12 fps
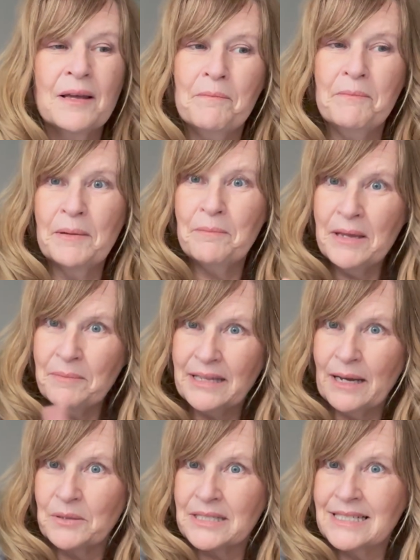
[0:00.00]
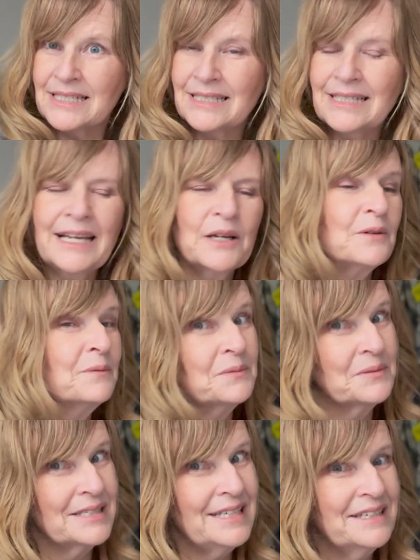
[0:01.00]
But maybe that was in San Diego.
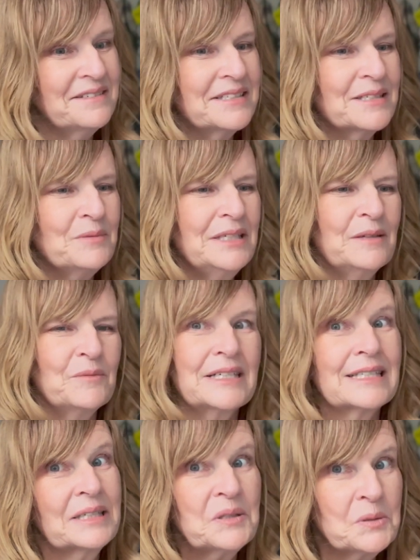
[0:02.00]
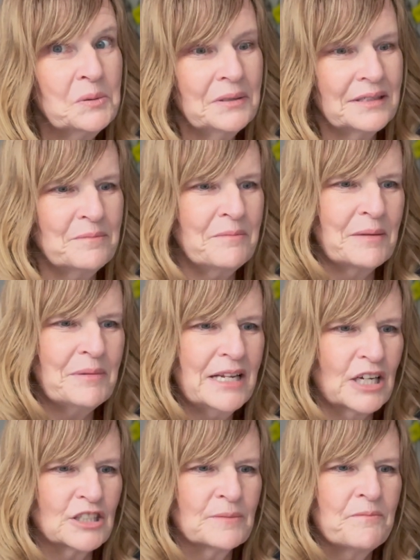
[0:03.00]
We'll see here in Sweden when it's a little cooler. Maybe
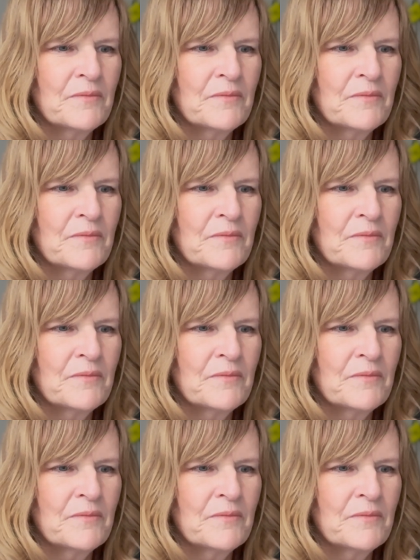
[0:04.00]
not.